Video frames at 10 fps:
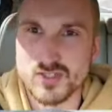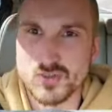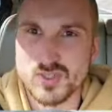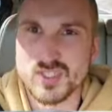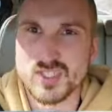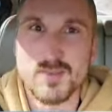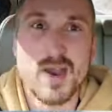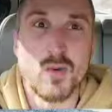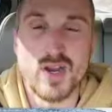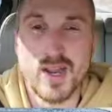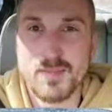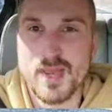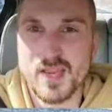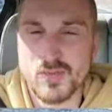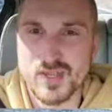which is about what I
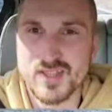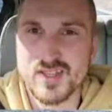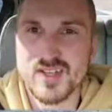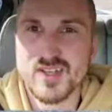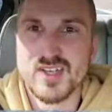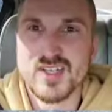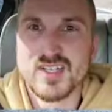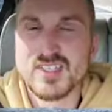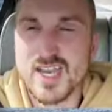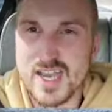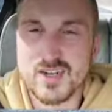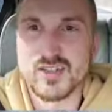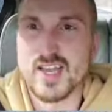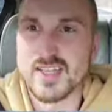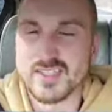paid with title
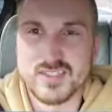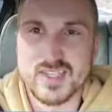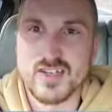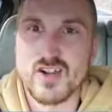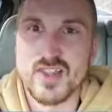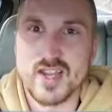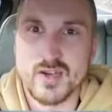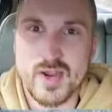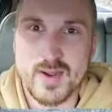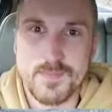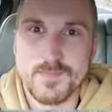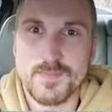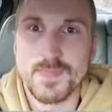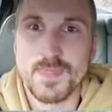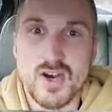and licensing and all that crap.
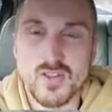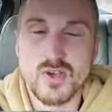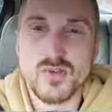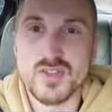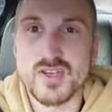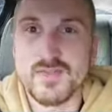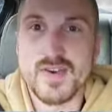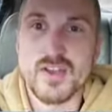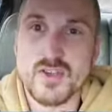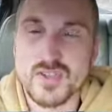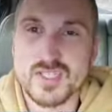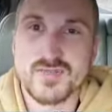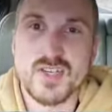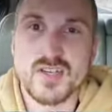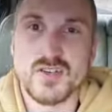Although the value of this
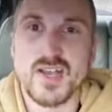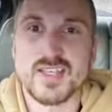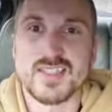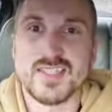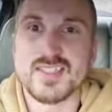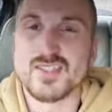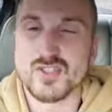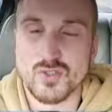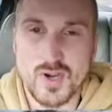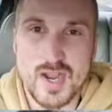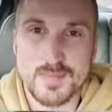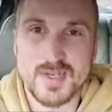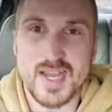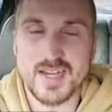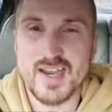vehicle has since dropped,
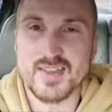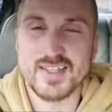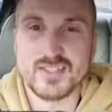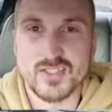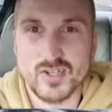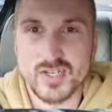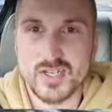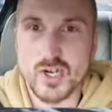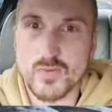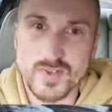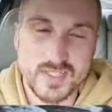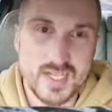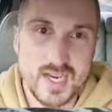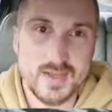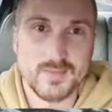I got this during COVID
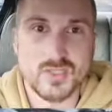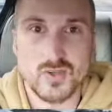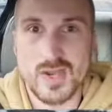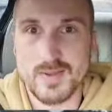times, so I